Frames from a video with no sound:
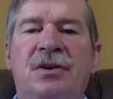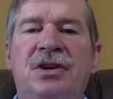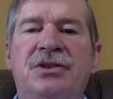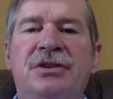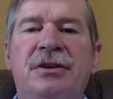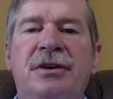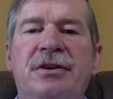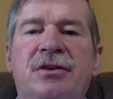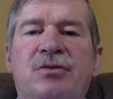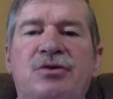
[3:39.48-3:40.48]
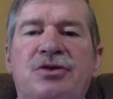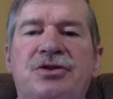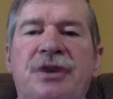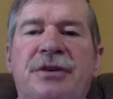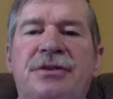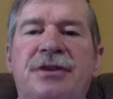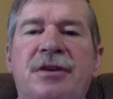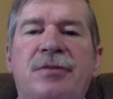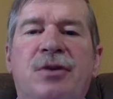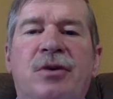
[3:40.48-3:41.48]
Additionally, you don't want your sales
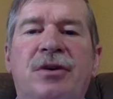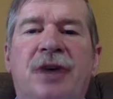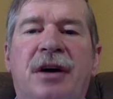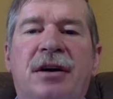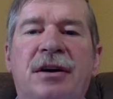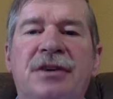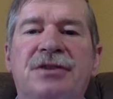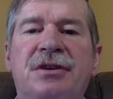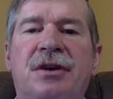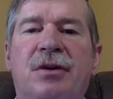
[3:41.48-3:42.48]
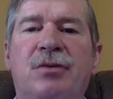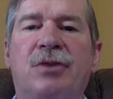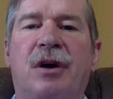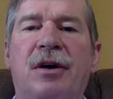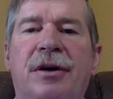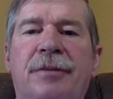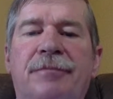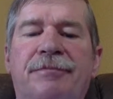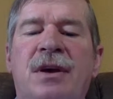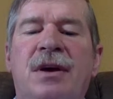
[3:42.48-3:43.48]
team going down a list and cold calling.
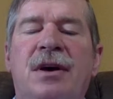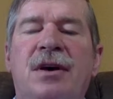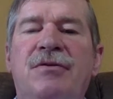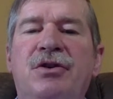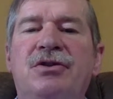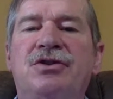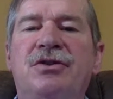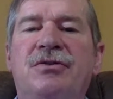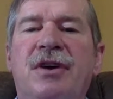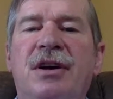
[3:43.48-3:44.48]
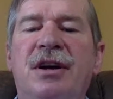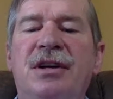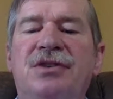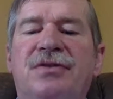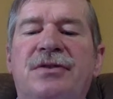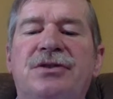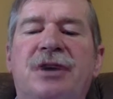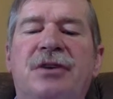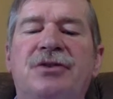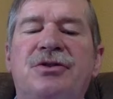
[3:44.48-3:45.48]
If you can generate leads for
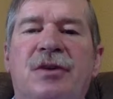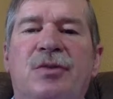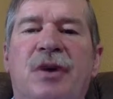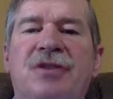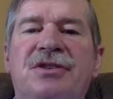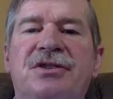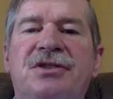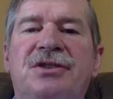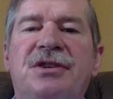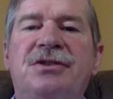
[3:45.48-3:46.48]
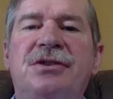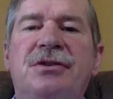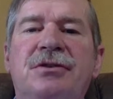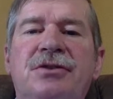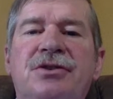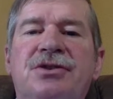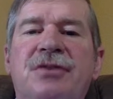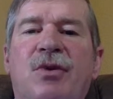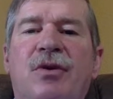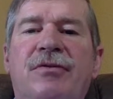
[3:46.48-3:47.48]
sales, the process is easier and you
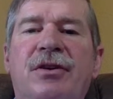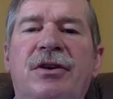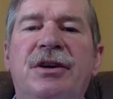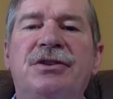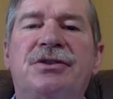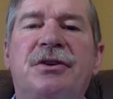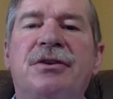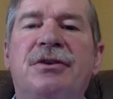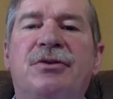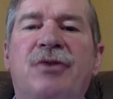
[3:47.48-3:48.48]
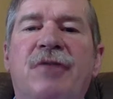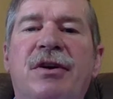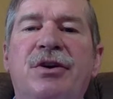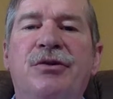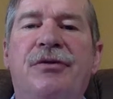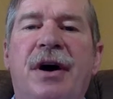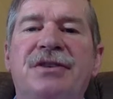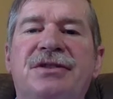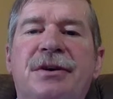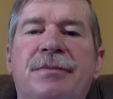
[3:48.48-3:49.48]
see more of your leads turned into revenue
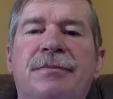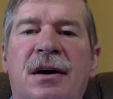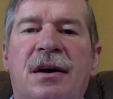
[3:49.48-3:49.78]
faster.